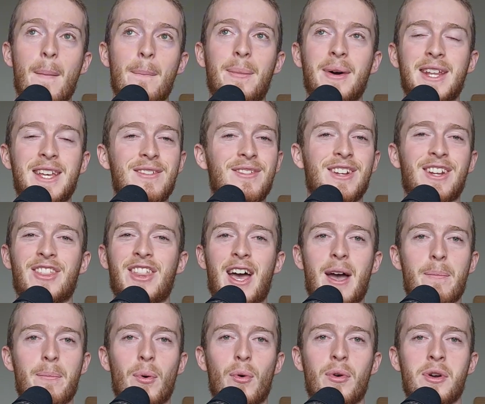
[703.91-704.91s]
But even at
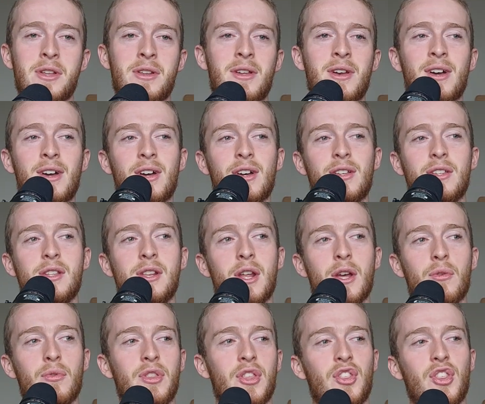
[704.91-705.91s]
that point,
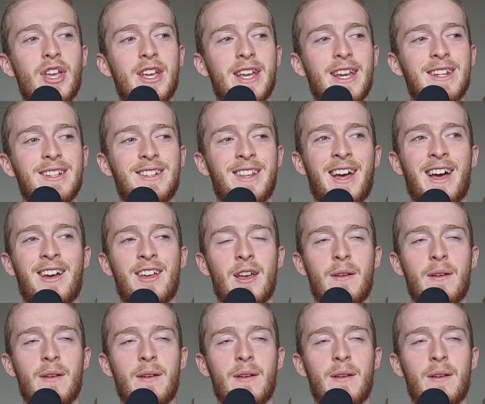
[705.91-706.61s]
the thing is that